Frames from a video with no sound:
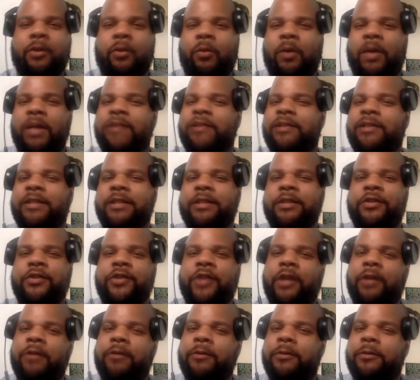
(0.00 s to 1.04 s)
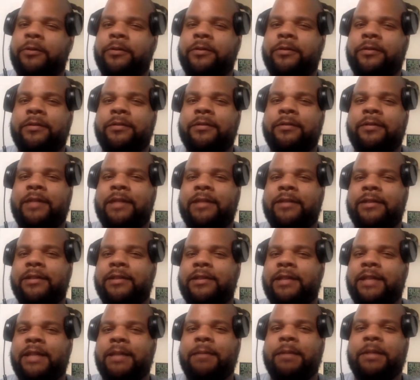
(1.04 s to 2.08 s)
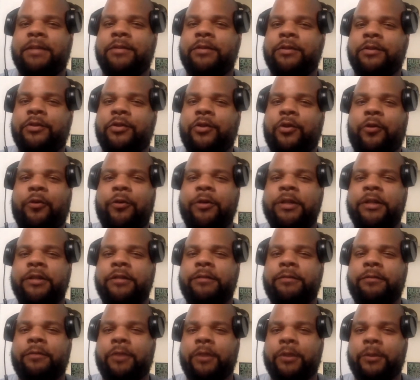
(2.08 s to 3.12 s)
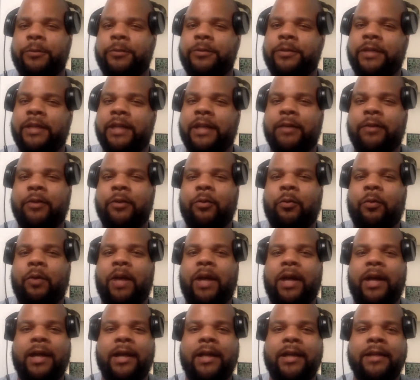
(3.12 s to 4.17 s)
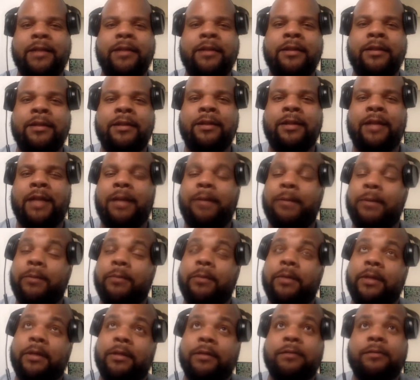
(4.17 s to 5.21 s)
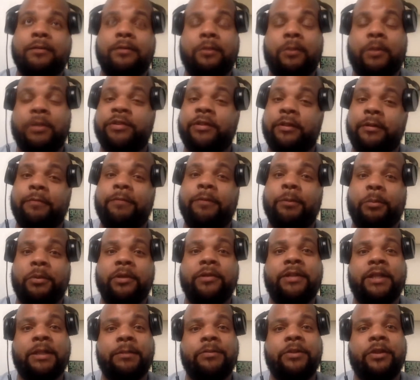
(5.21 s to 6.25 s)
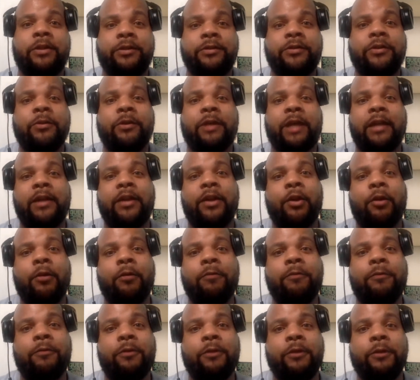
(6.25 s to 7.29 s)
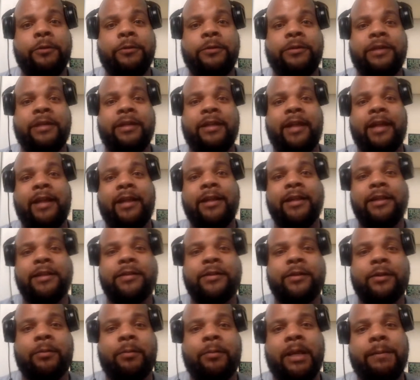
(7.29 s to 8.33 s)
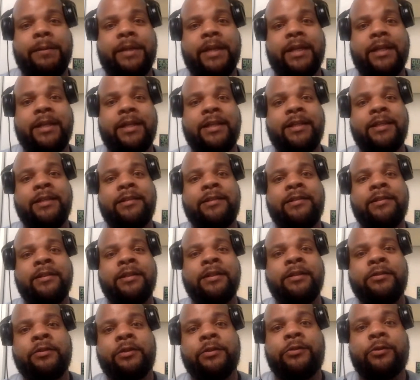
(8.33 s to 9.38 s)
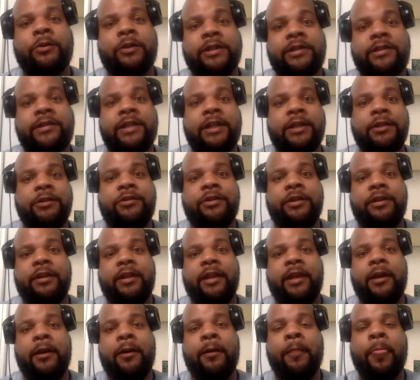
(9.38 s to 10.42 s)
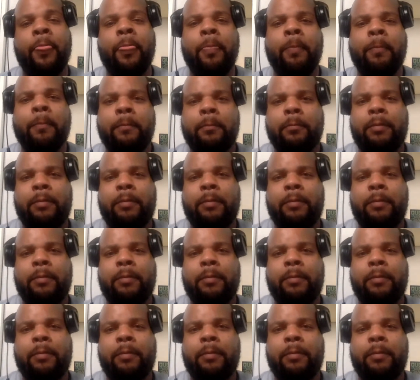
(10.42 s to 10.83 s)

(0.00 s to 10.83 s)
The Washington Generals, that's a team that's notorious for losing. I don't know why. I mean, well, the Washington football team's also kind of known for losing lately, so maybe it is some sort of synergy there.